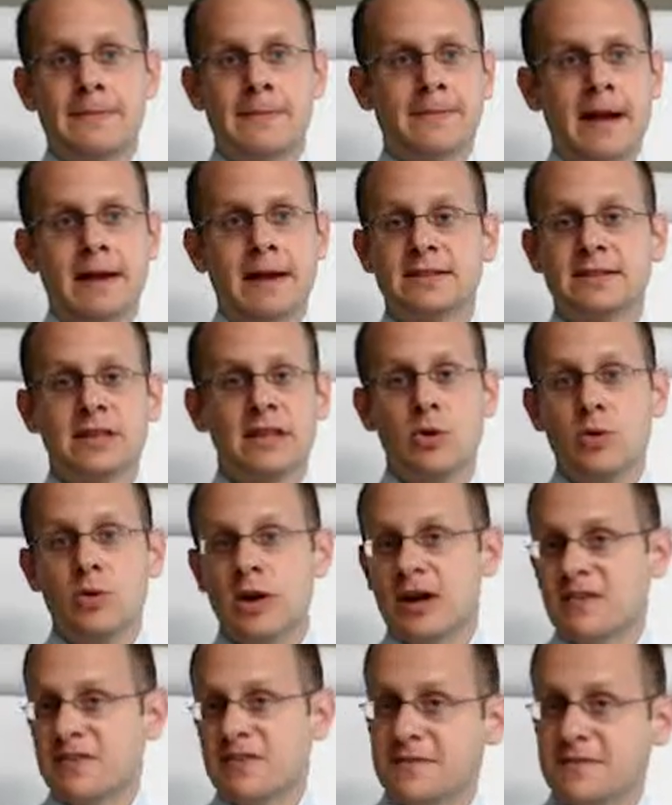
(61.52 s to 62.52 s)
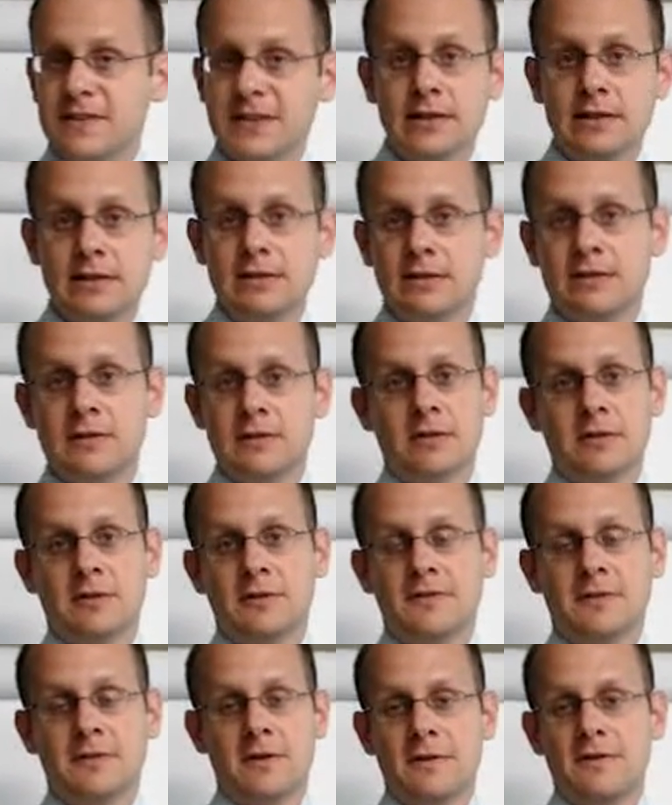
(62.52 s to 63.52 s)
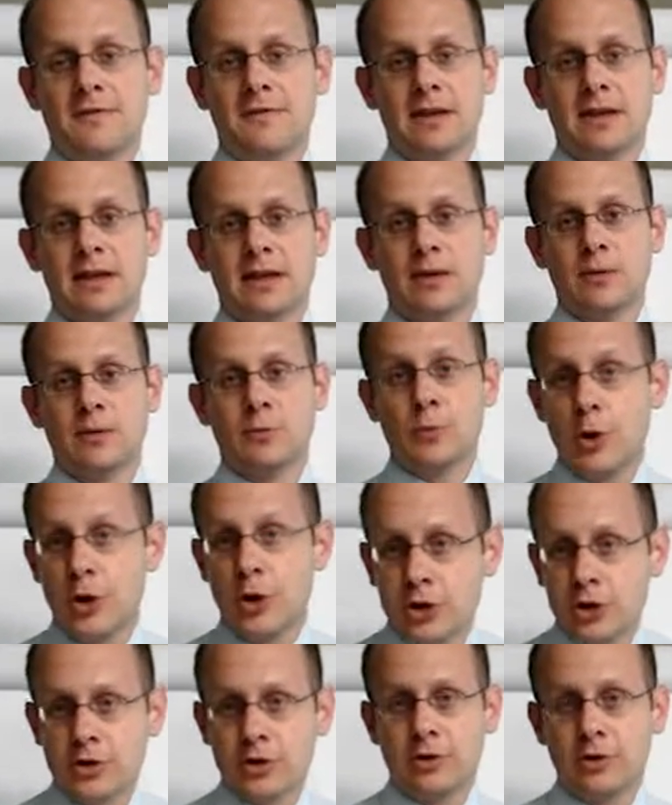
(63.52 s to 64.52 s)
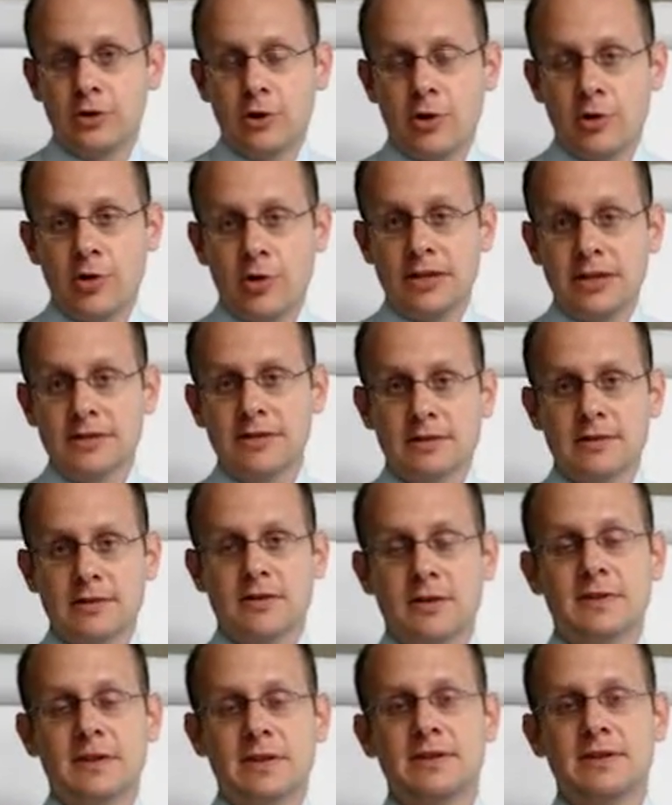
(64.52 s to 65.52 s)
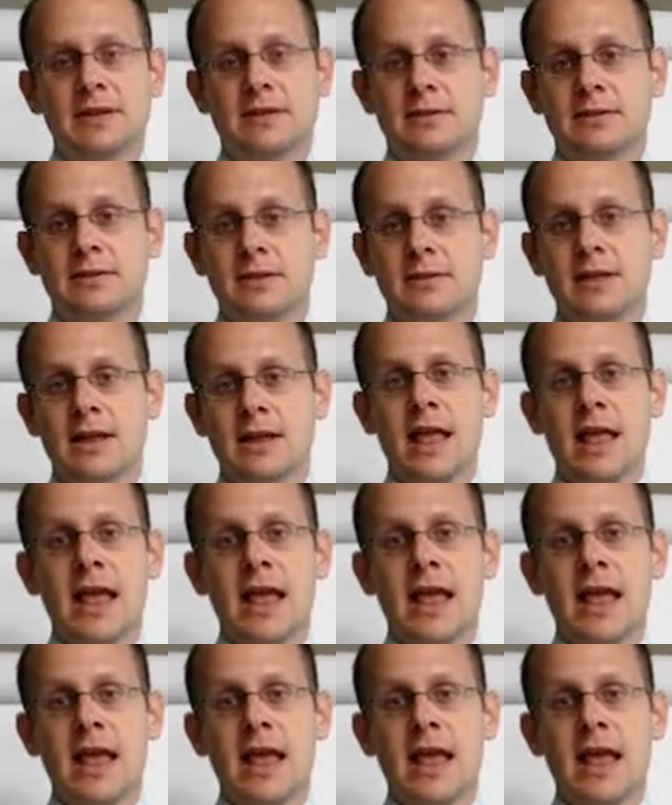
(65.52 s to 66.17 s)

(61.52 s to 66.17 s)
particular fields of work or interest of these centers.